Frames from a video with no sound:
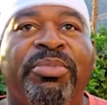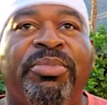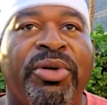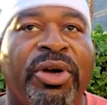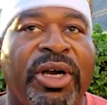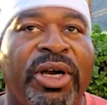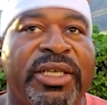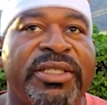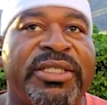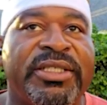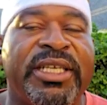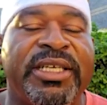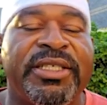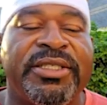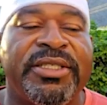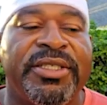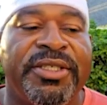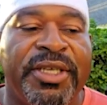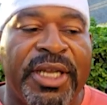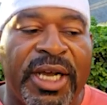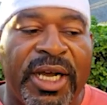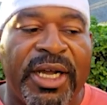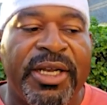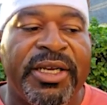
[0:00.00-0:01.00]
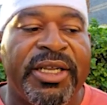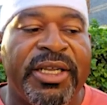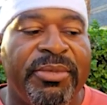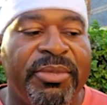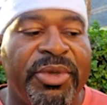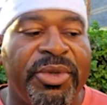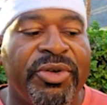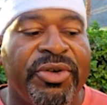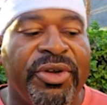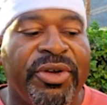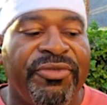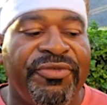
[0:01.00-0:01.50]
process
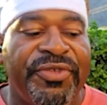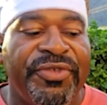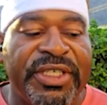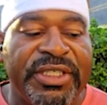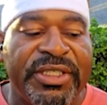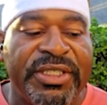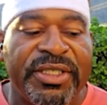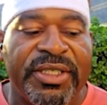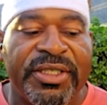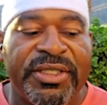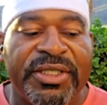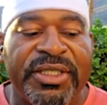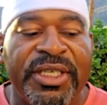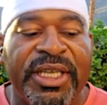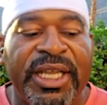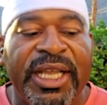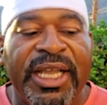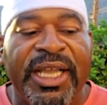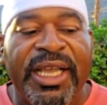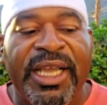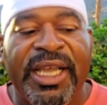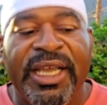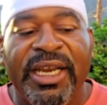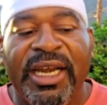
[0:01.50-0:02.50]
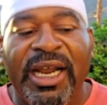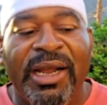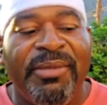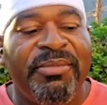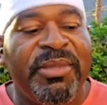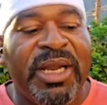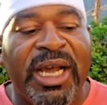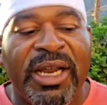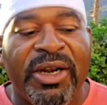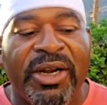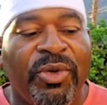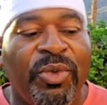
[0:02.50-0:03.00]
non-immigrant visas, and I'm
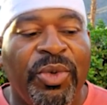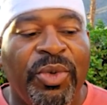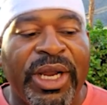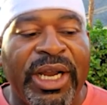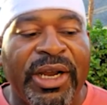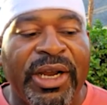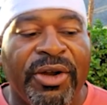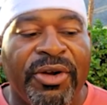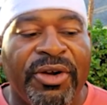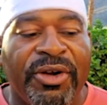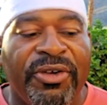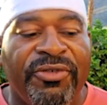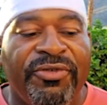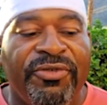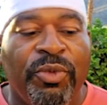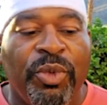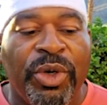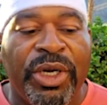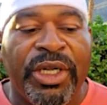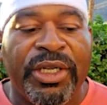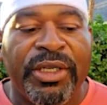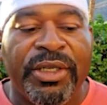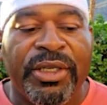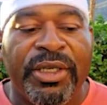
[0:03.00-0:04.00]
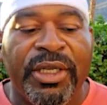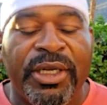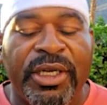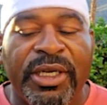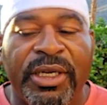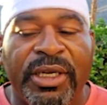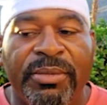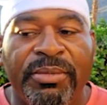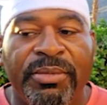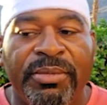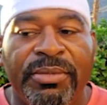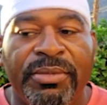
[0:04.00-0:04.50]
not aware of what
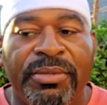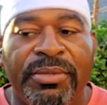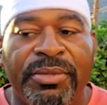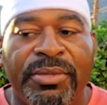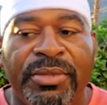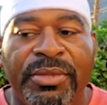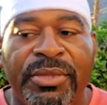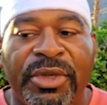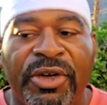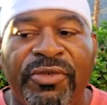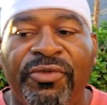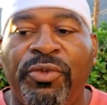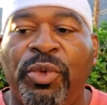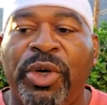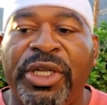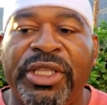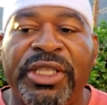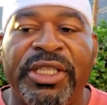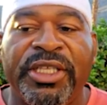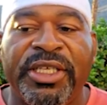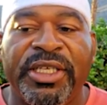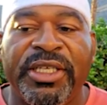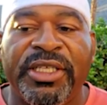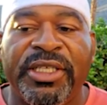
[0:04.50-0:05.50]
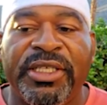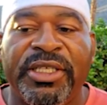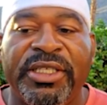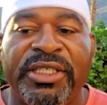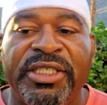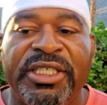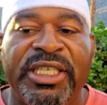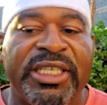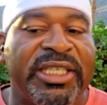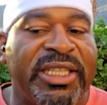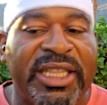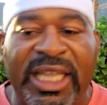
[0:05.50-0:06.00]
the
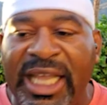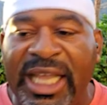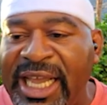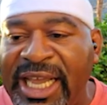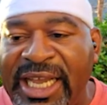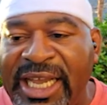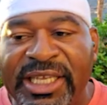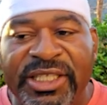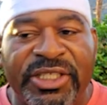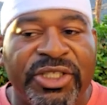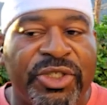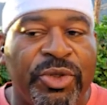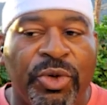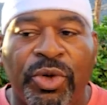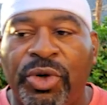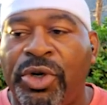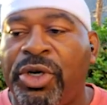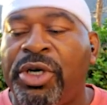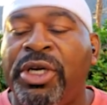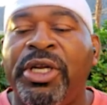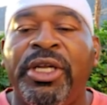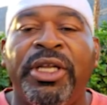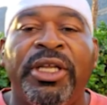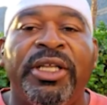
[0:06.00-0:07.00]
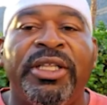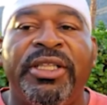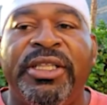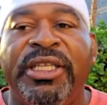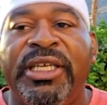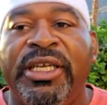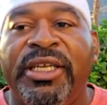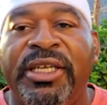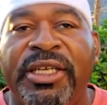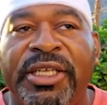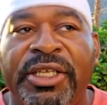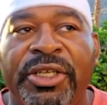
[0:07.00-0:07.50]
delays or
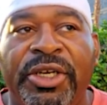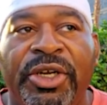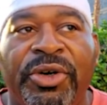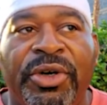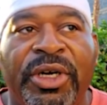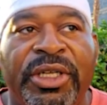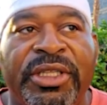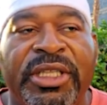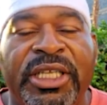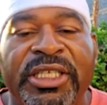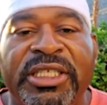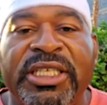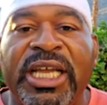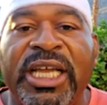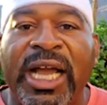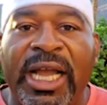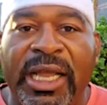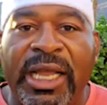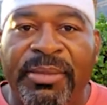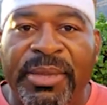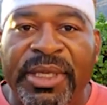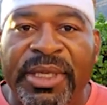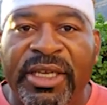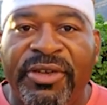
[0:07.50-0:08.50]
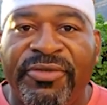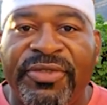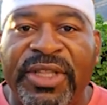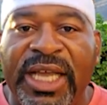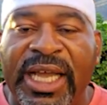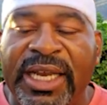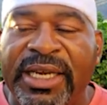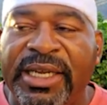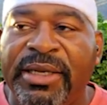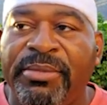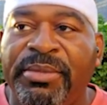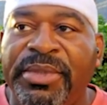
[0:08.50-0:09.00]
the timing of
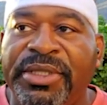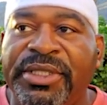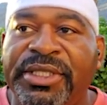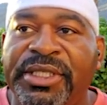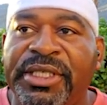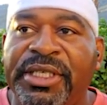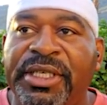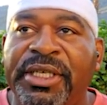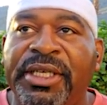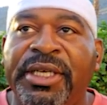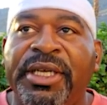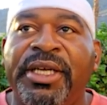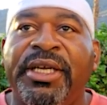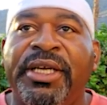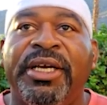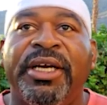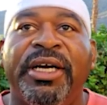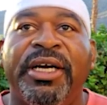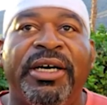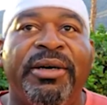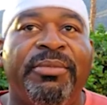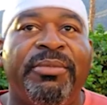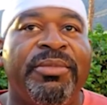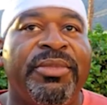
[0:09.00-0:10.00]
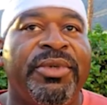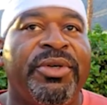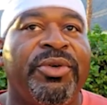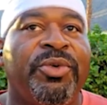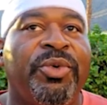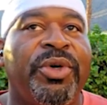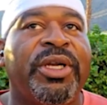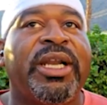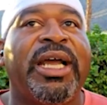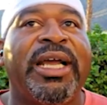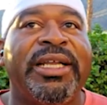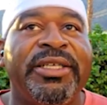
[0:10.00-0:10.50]
that embassy.
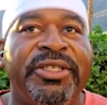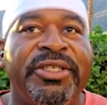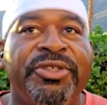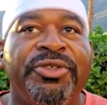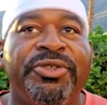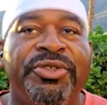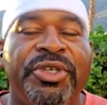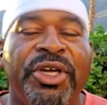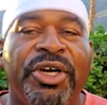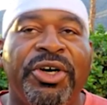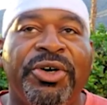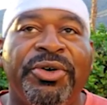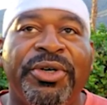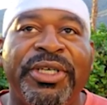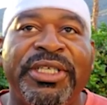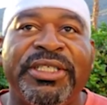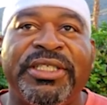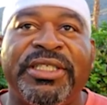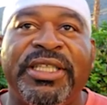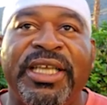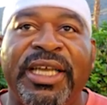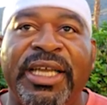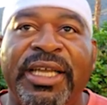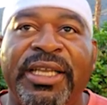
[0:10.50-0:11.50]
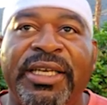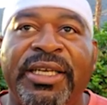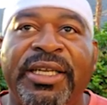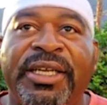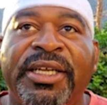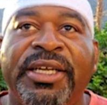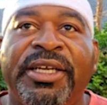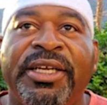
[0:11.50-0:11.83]
What I do know is that